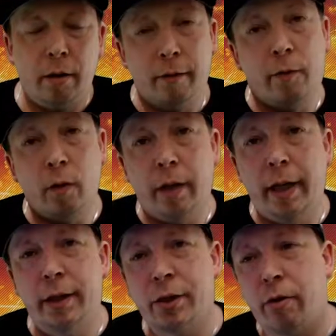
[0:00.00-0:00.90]
The
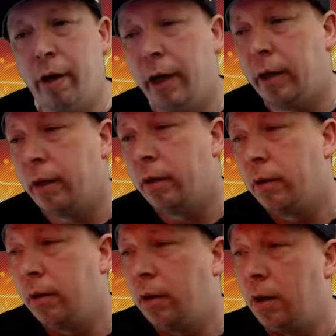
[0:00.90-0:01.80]
4K screen,
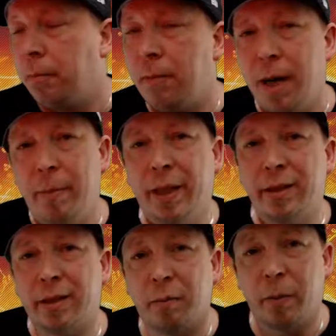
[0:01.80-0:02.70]
my
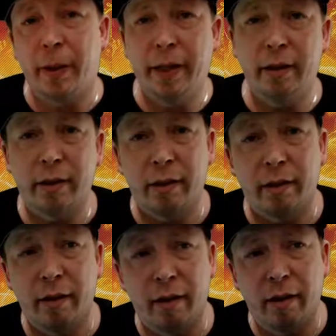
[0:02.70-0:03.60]
biggest complaint
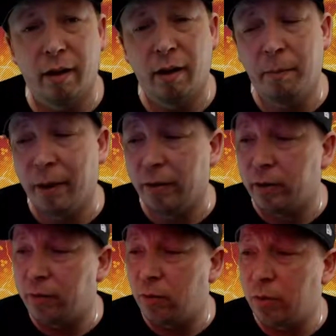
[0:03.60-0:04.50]

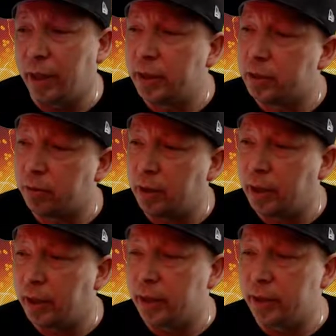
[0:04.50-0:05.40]
about the 4K
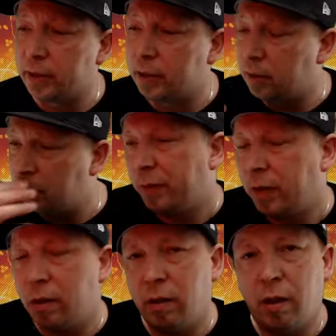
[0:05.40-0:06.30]
screen is
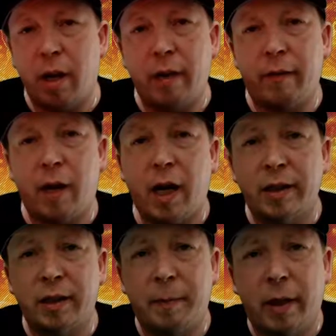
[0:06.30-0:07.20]
there are a lot of
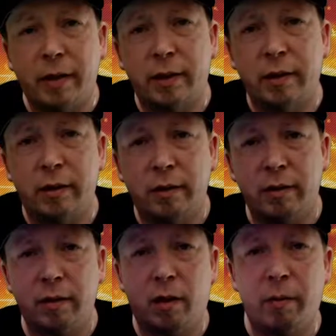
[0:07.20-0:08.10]
hot spots
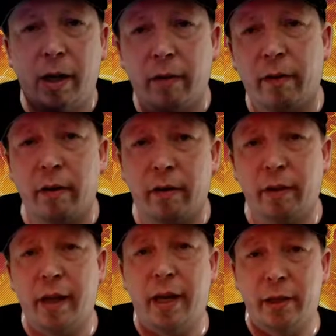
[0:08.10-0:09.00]
around
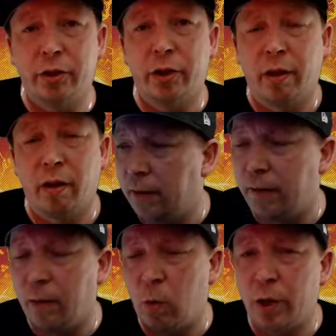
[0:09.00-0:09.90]
the edge.
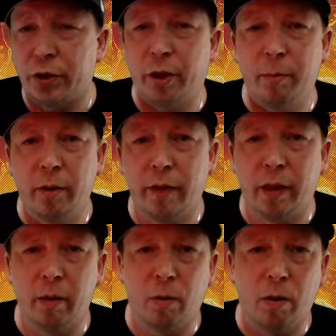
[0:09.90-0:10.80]
If I'm watching a
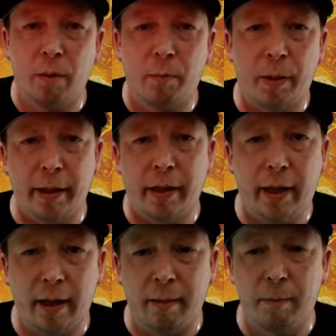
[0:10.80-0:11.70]
movie or I'm playing a
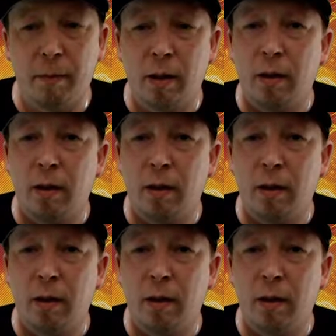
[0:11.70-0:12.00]
game